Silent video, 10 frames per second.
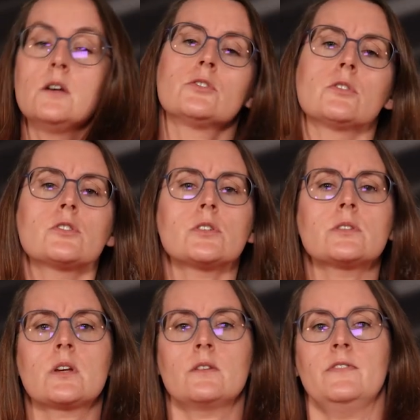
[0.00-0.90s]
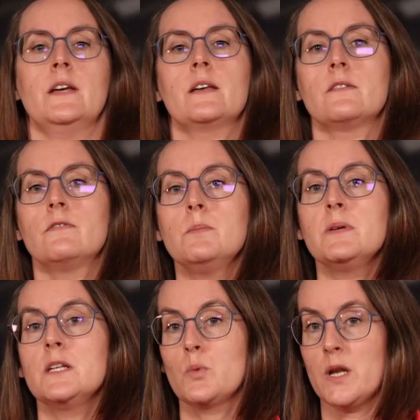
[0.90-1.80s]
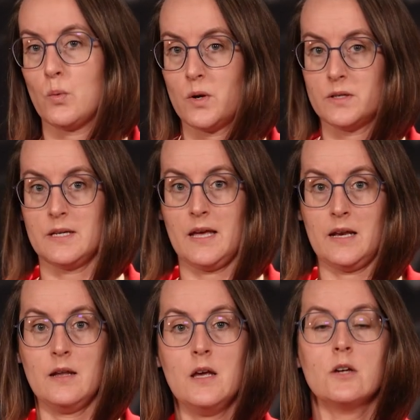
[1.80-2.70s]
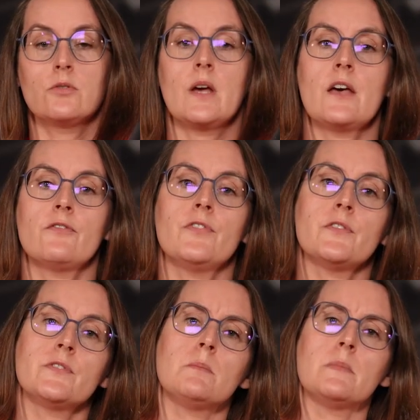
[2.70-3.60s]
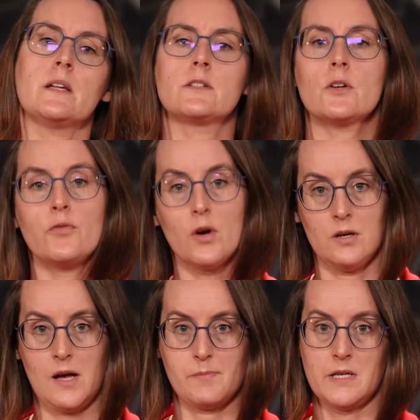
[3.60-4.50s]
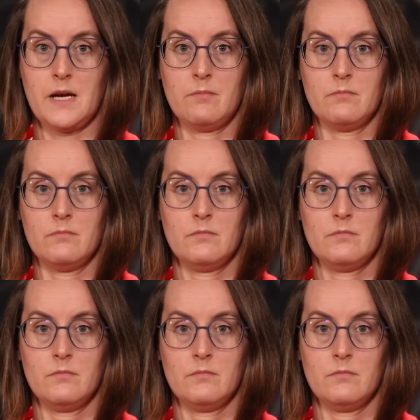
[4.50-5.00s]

So you just configure the VP2110 to have 15 minutes of follow-up time